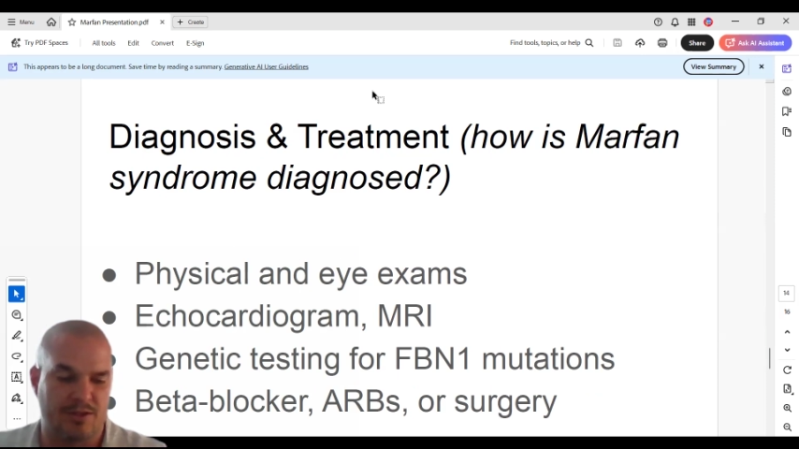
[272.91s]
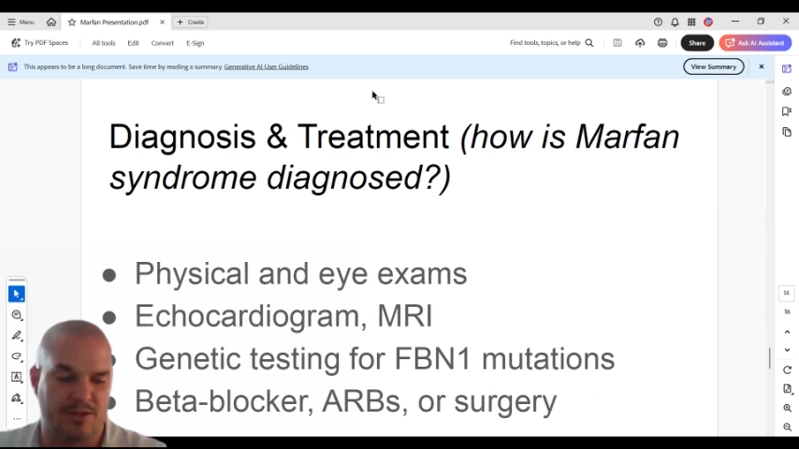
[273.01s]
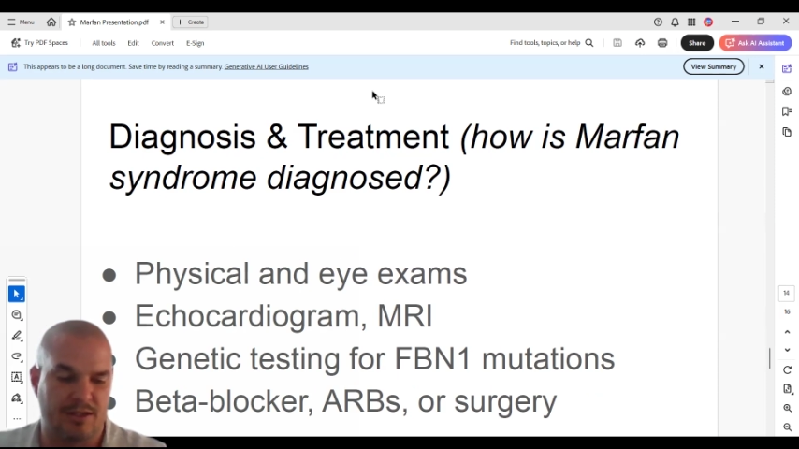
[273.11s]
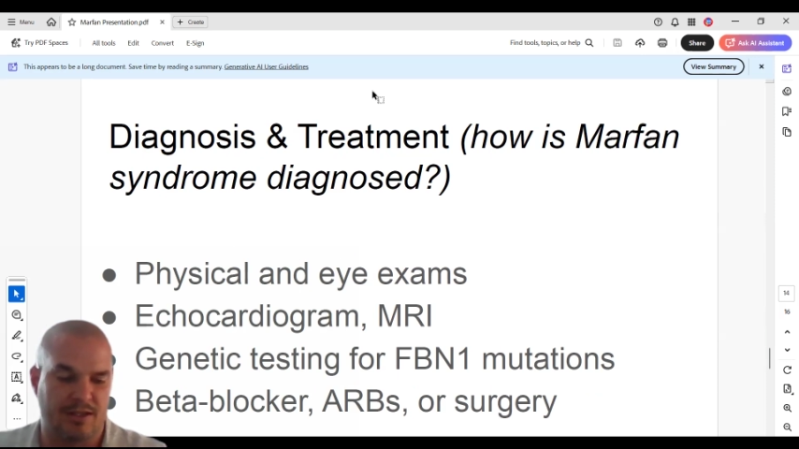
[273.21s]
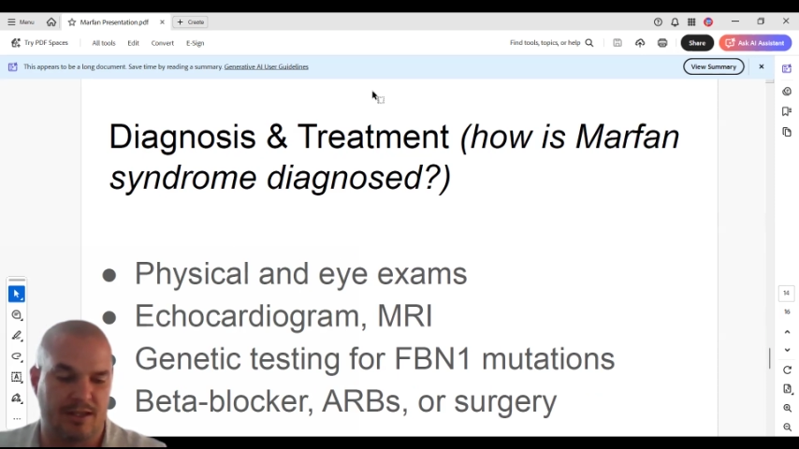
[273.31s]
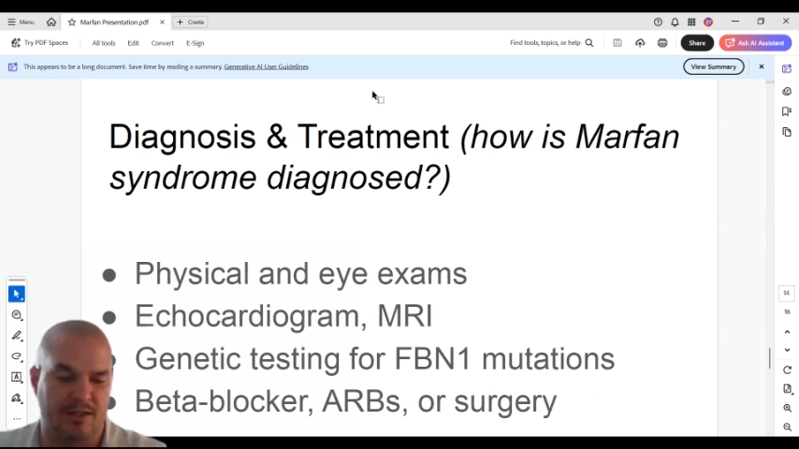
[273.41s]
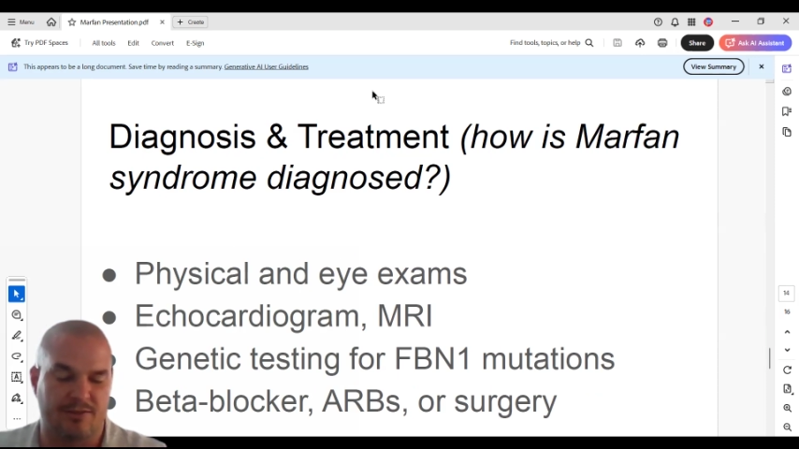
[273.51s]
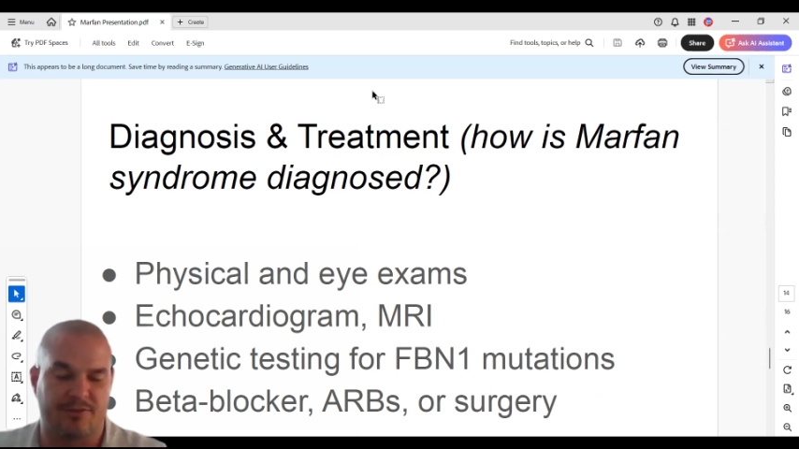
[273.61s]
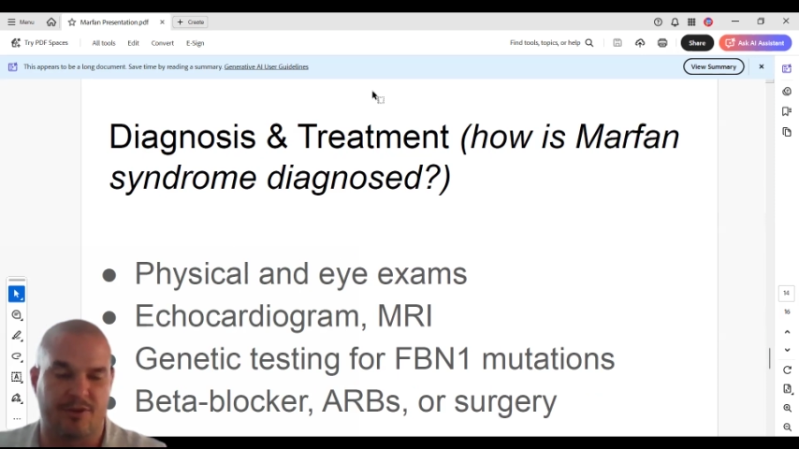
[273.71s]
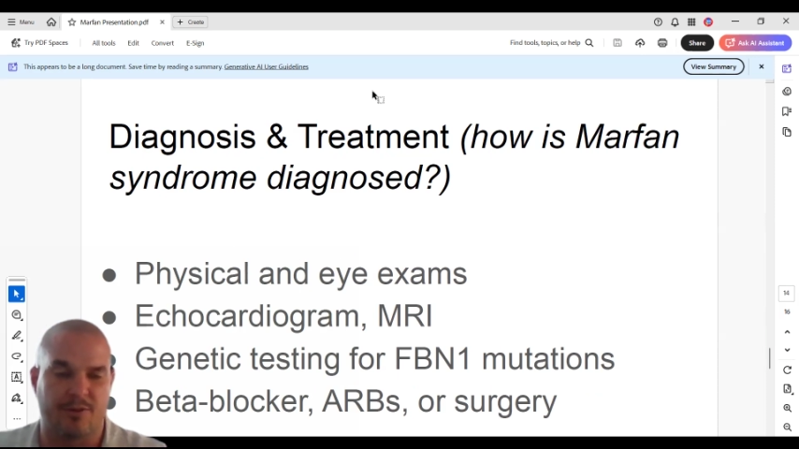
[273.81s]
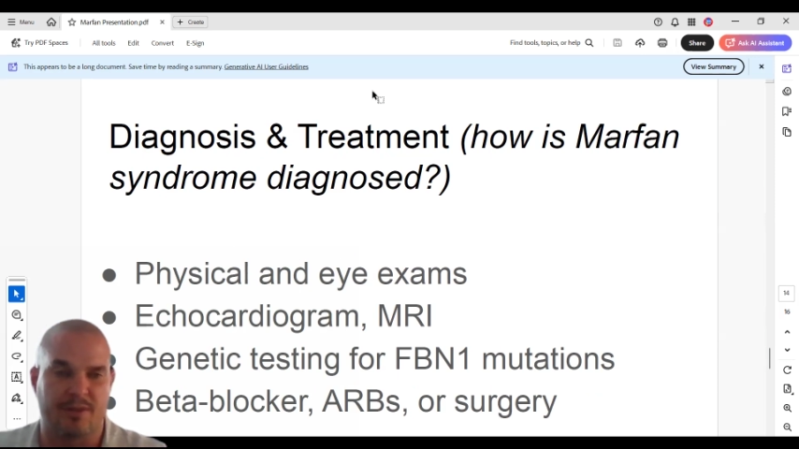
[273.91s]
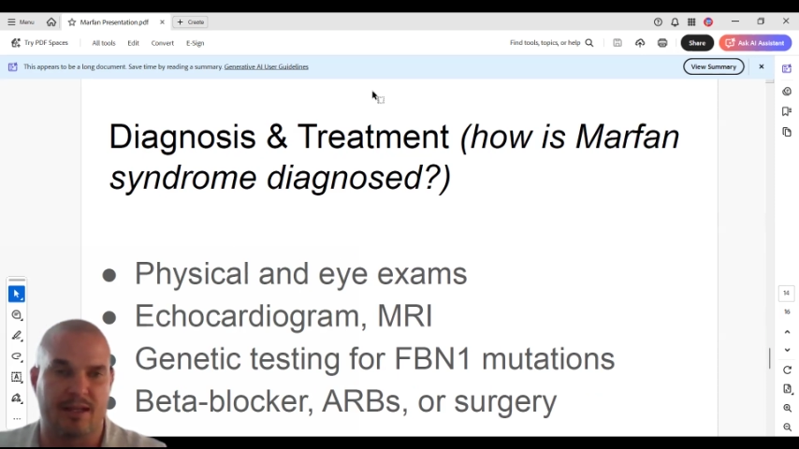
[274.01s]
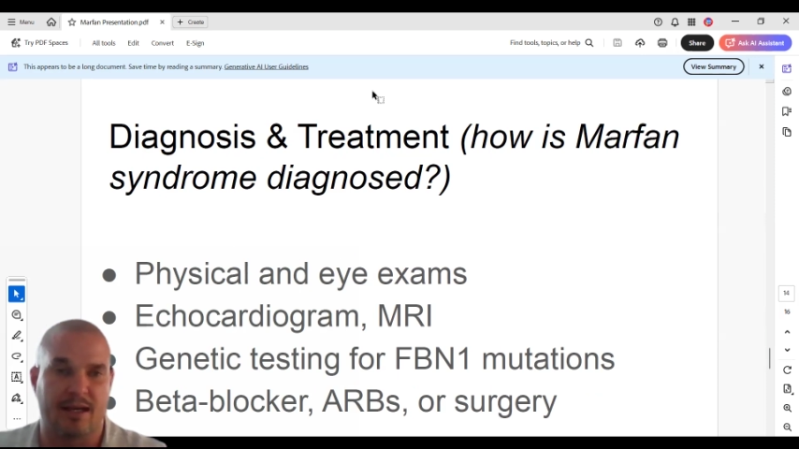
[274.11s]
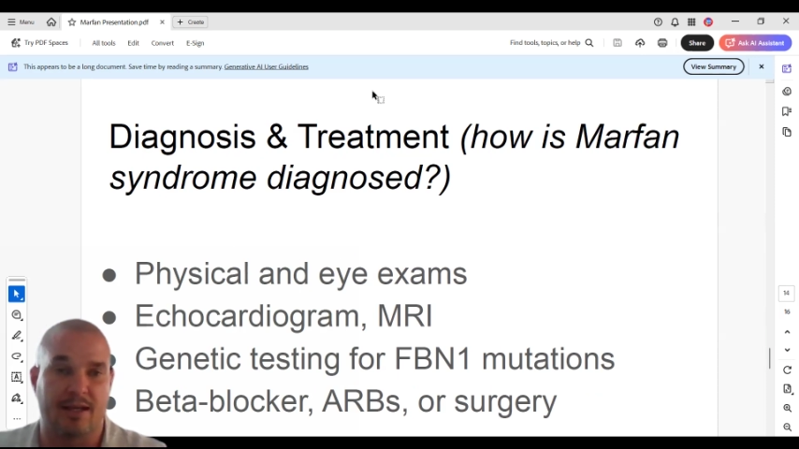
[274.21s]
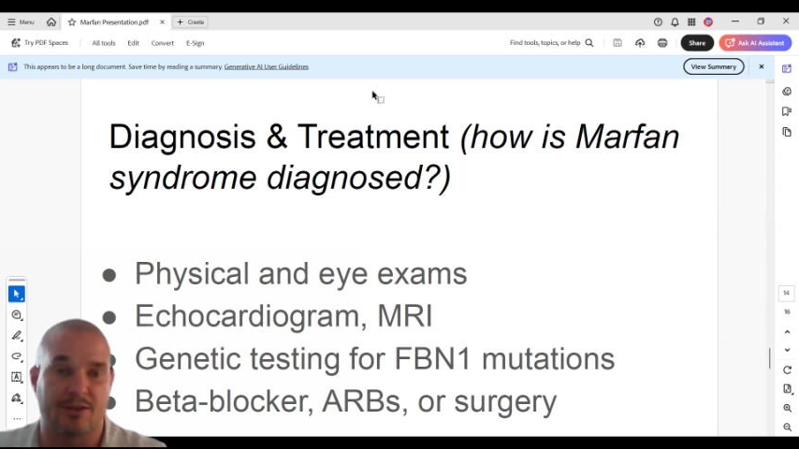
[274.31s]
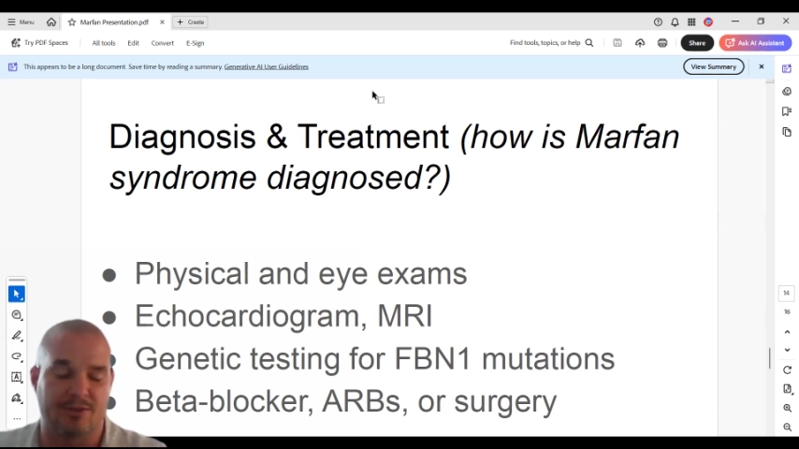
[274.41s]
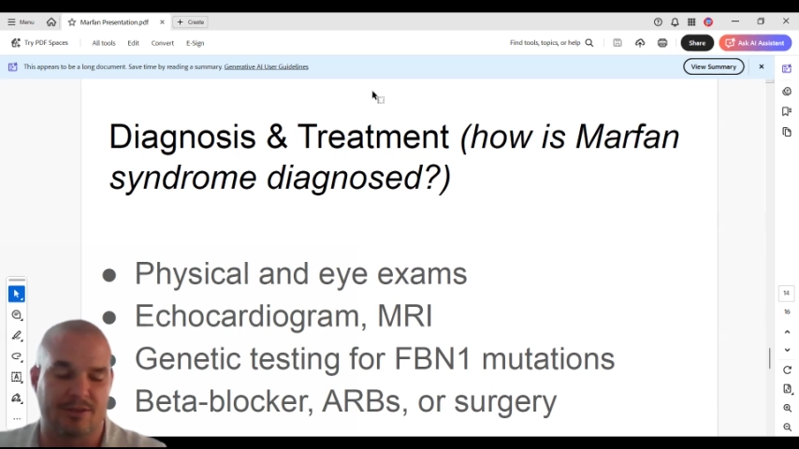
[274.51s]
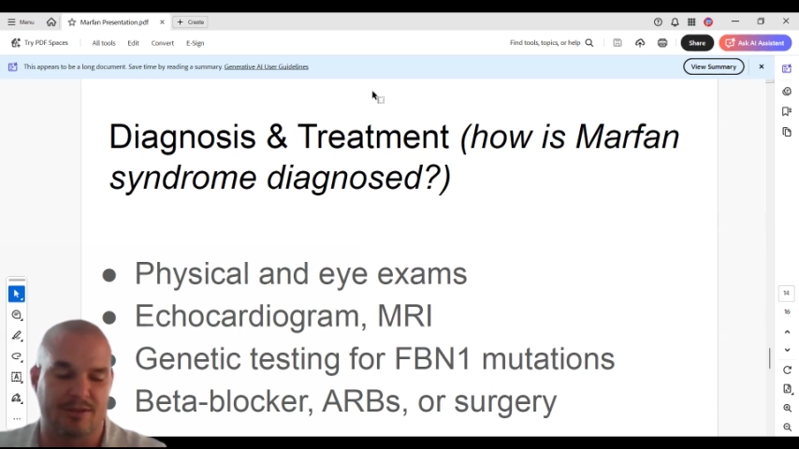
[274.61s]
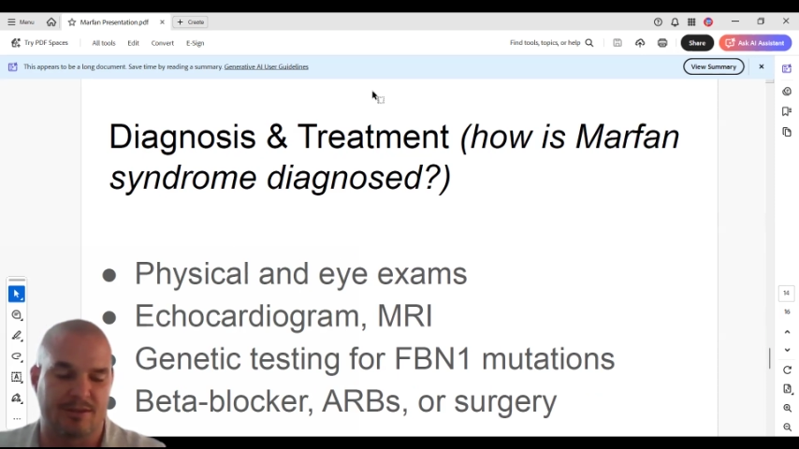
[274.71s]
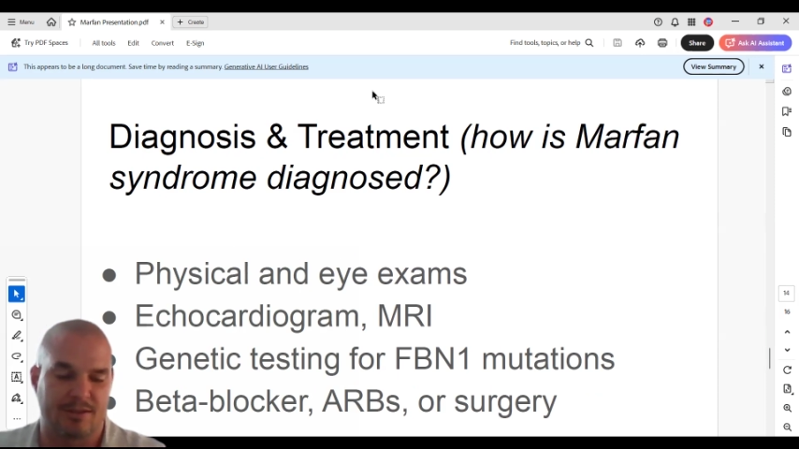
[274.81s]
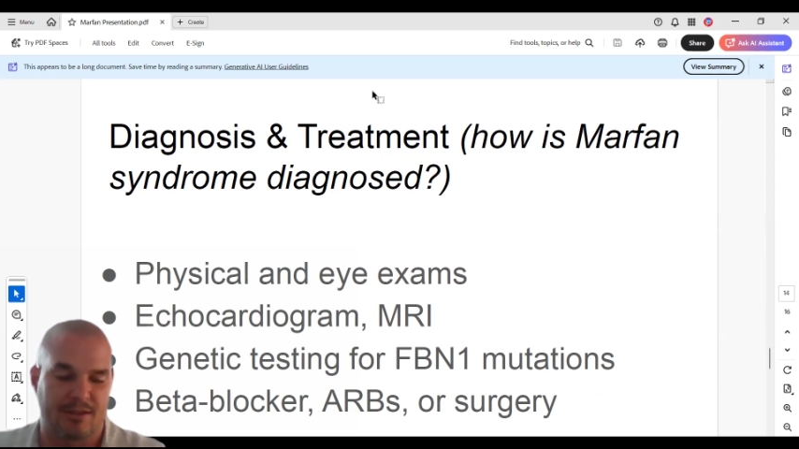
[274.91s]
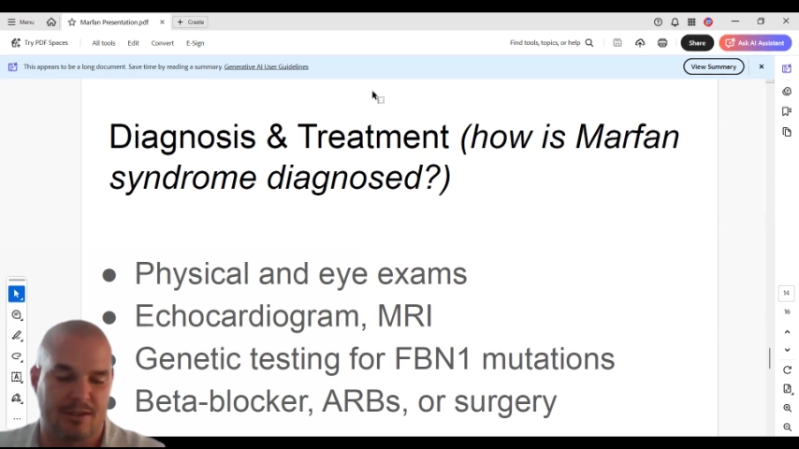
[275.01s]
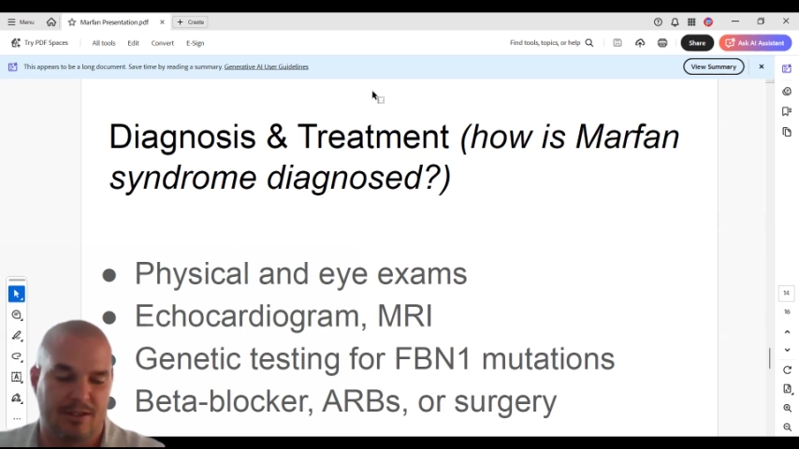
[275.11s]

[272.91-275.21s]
gene can confirm the diagnosis.